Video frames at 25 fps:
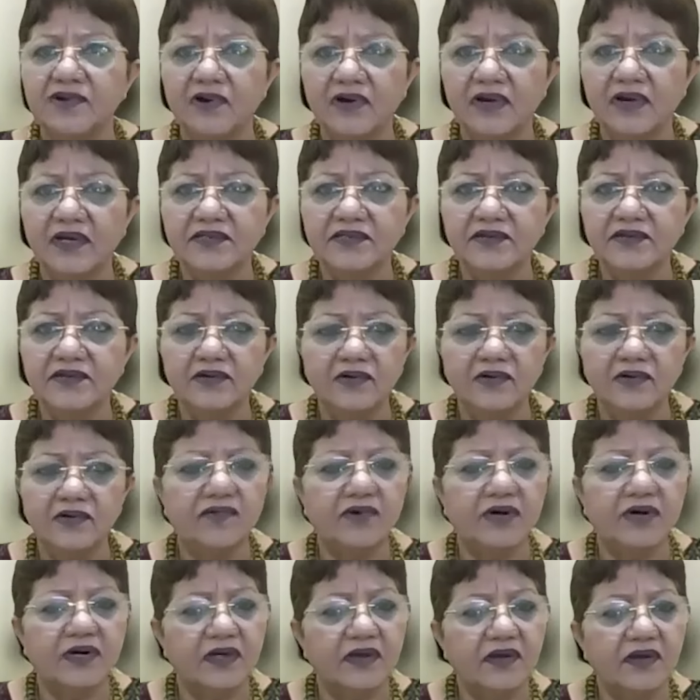As long as you
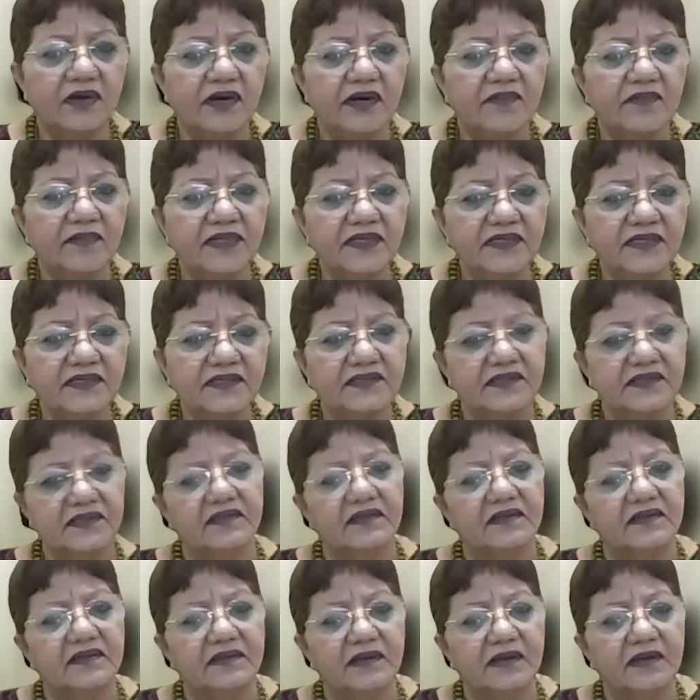know what are your
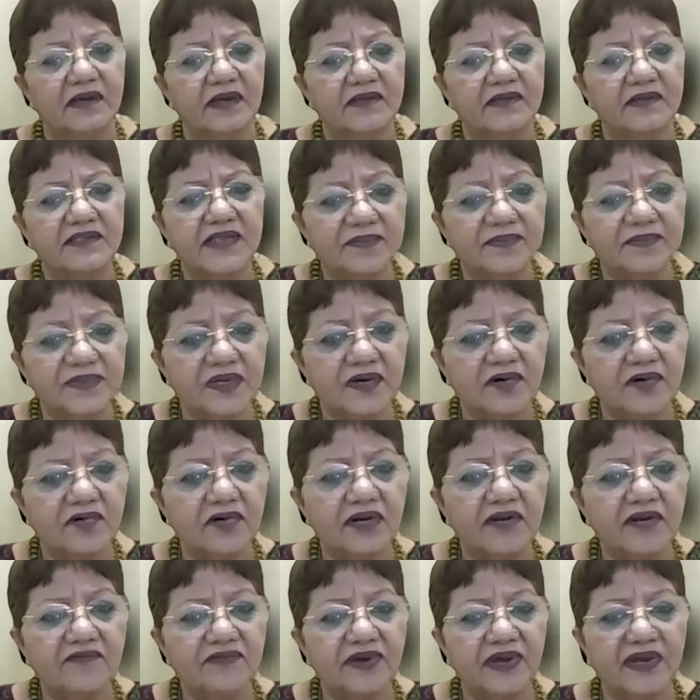limits, it's
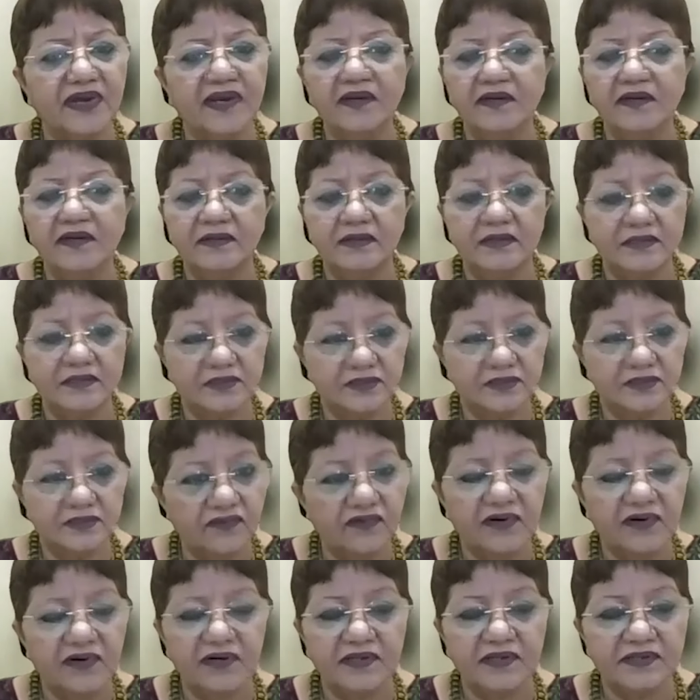absolutely fine. There's
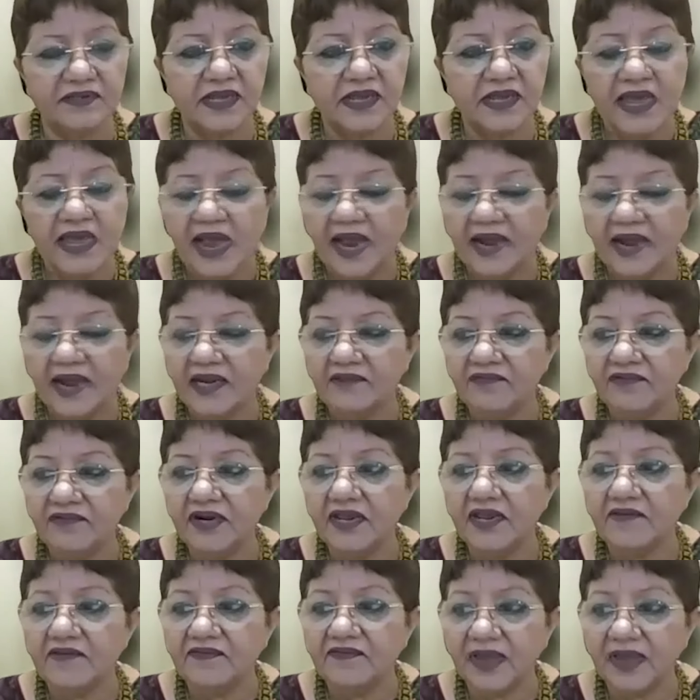no worries. And
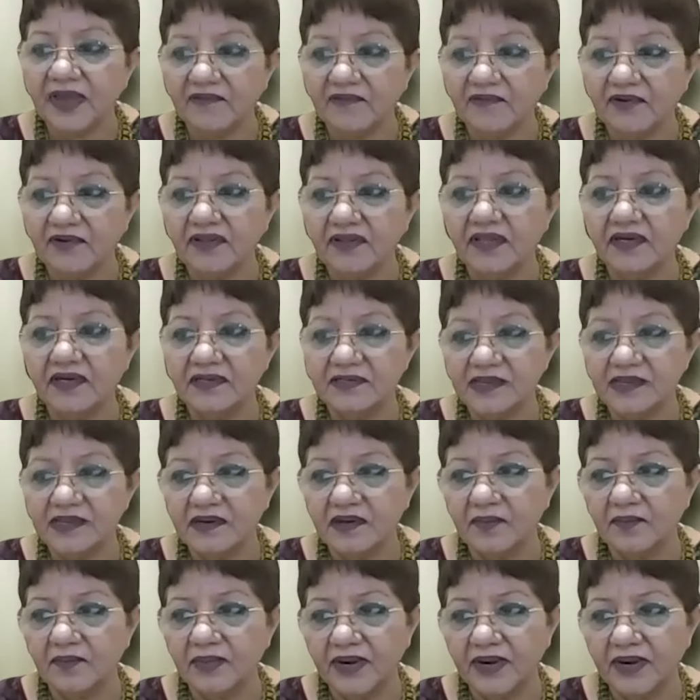even if ever there
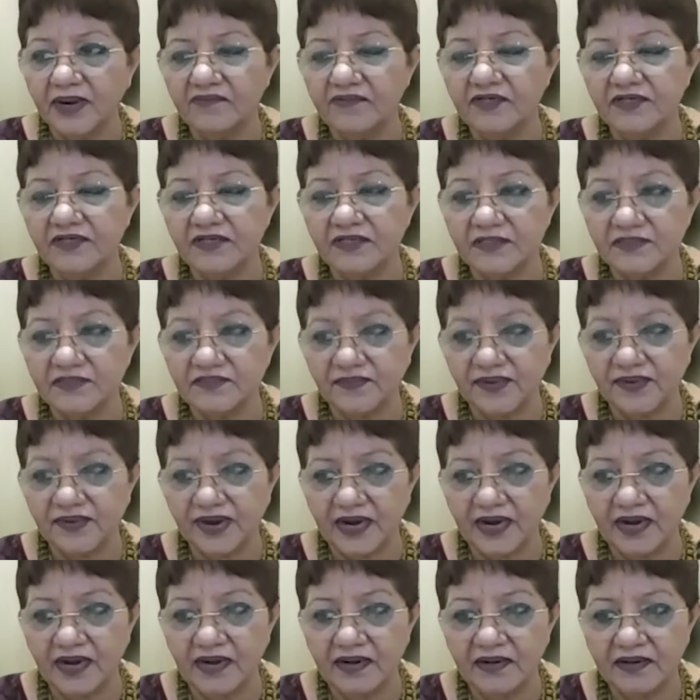is a complaint which is
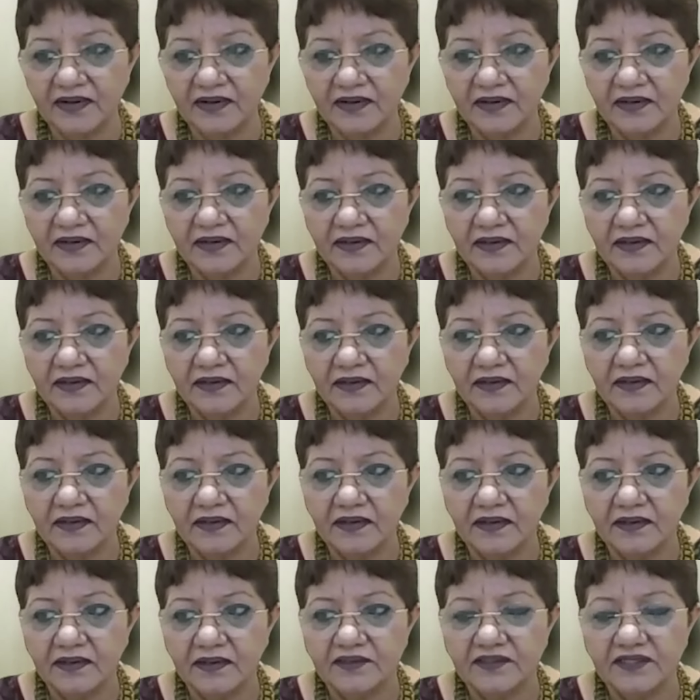filed,
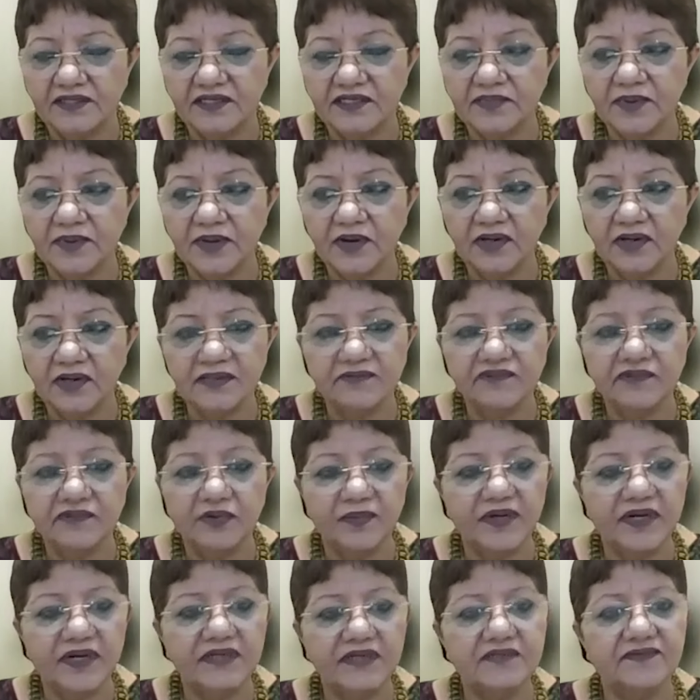just because
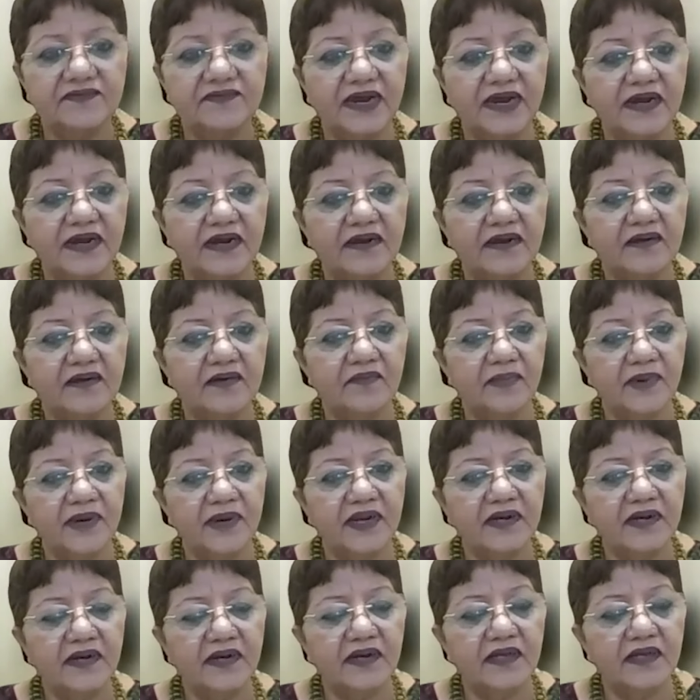a woman has filed a
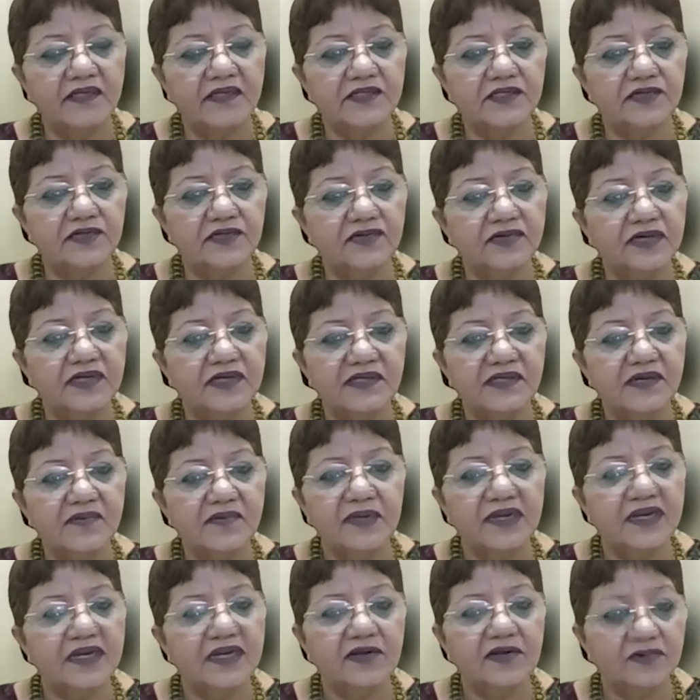complaint against you
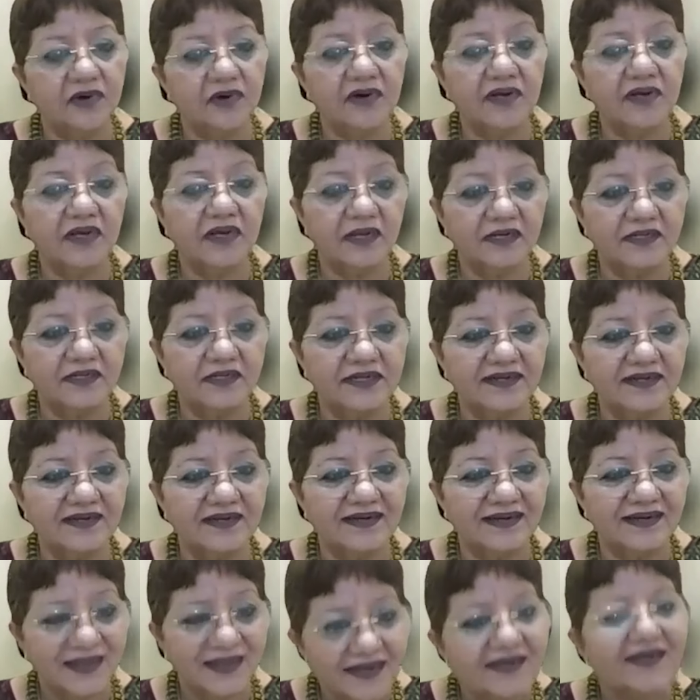doesn't mean you're
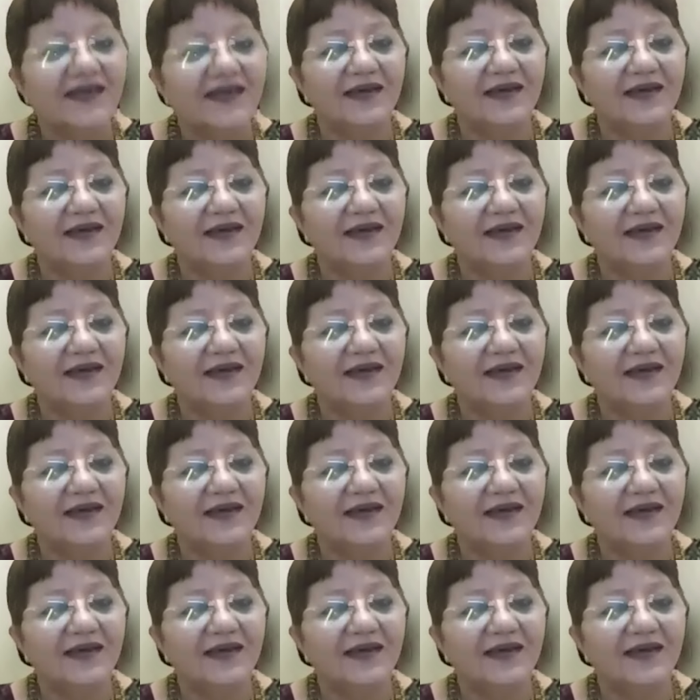guilty.